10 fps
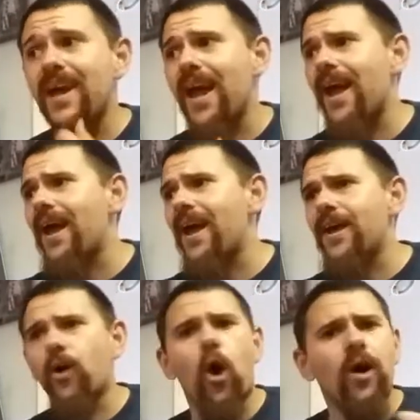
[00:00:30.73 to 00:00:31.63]

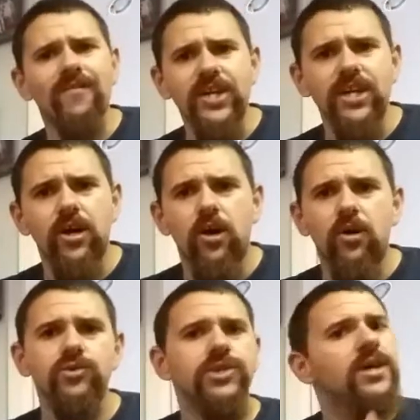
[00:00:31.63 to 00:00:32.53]
and haul
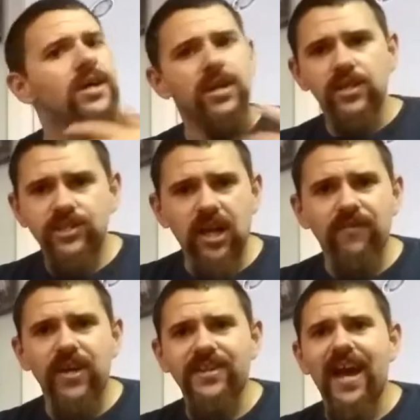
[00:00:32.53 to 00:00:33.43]
videos,
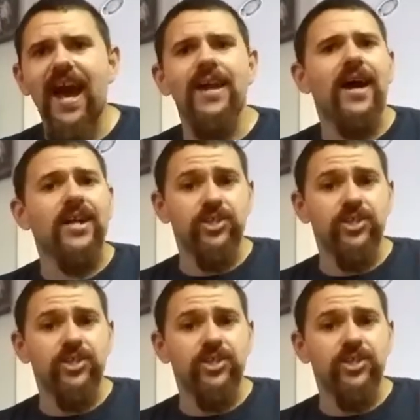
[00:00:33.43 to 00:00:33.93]
stuff like that.